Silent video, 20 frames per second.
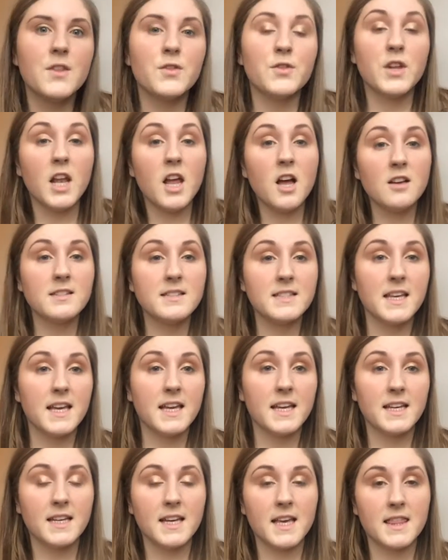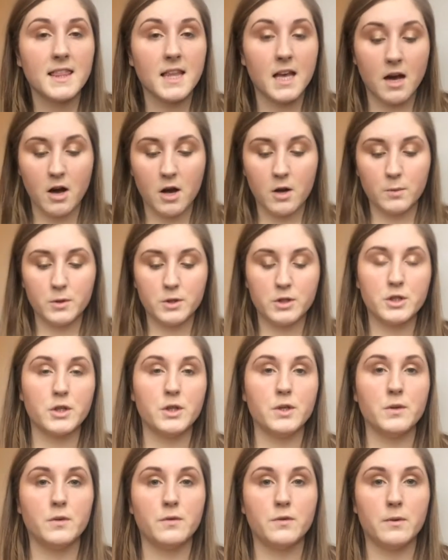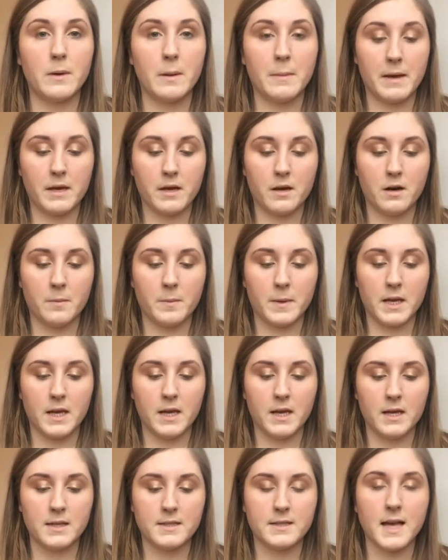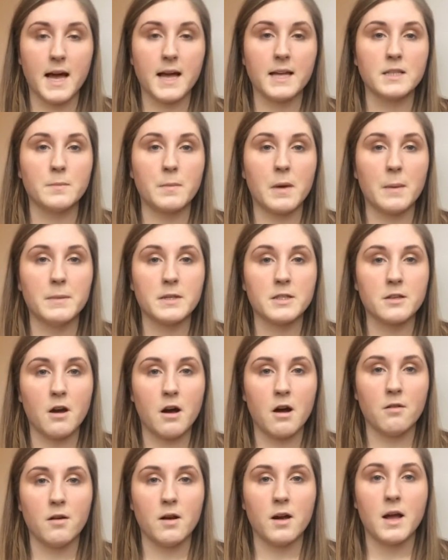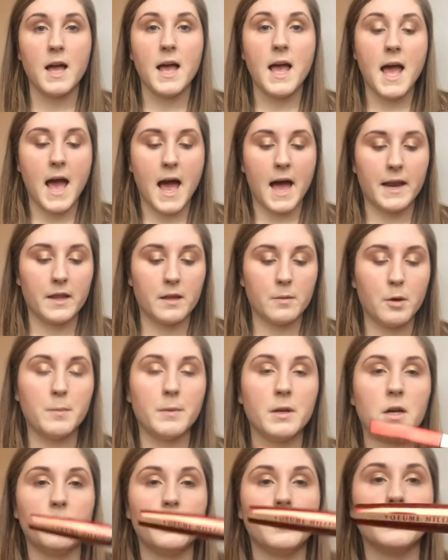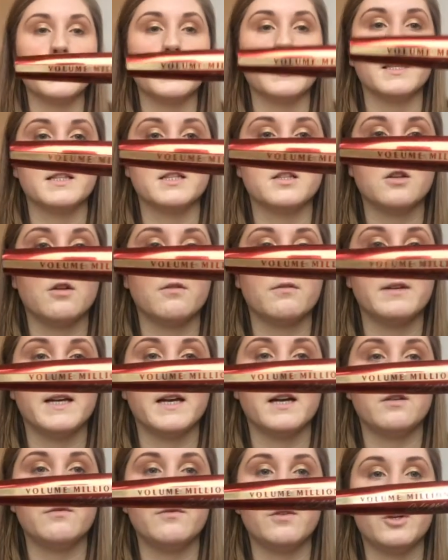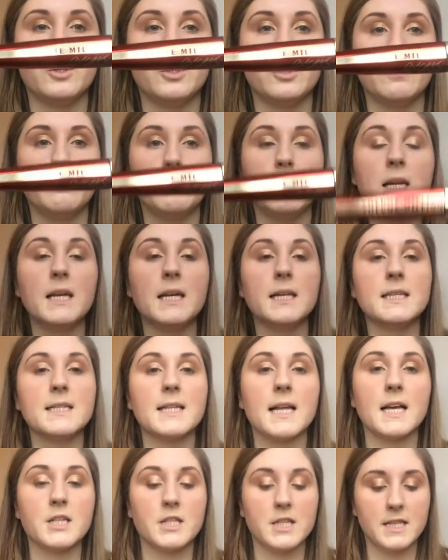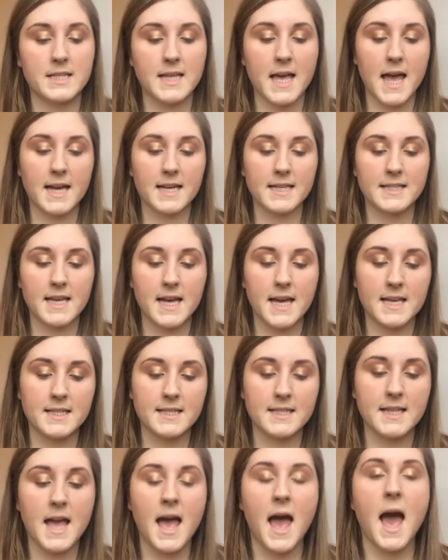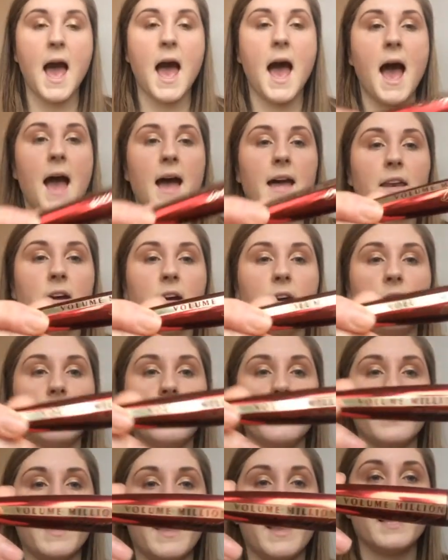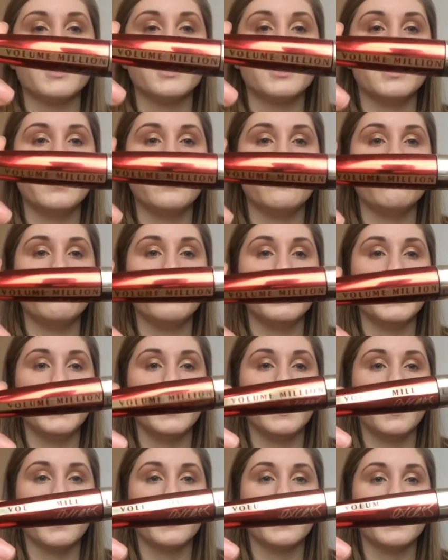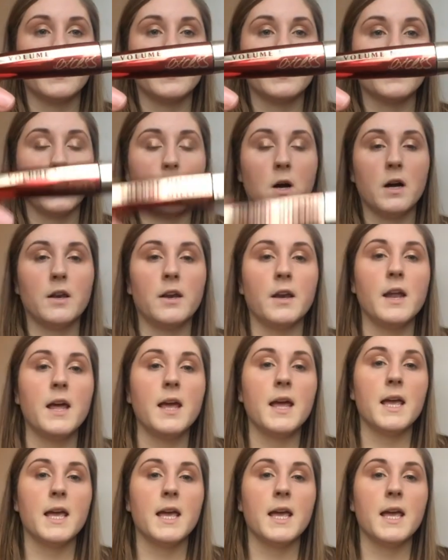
The last thing that I would do for my makeup is add my mascara, and at the moment I'm using this L'Oreal Volume Millions Lashes XS, and I actually really like this one.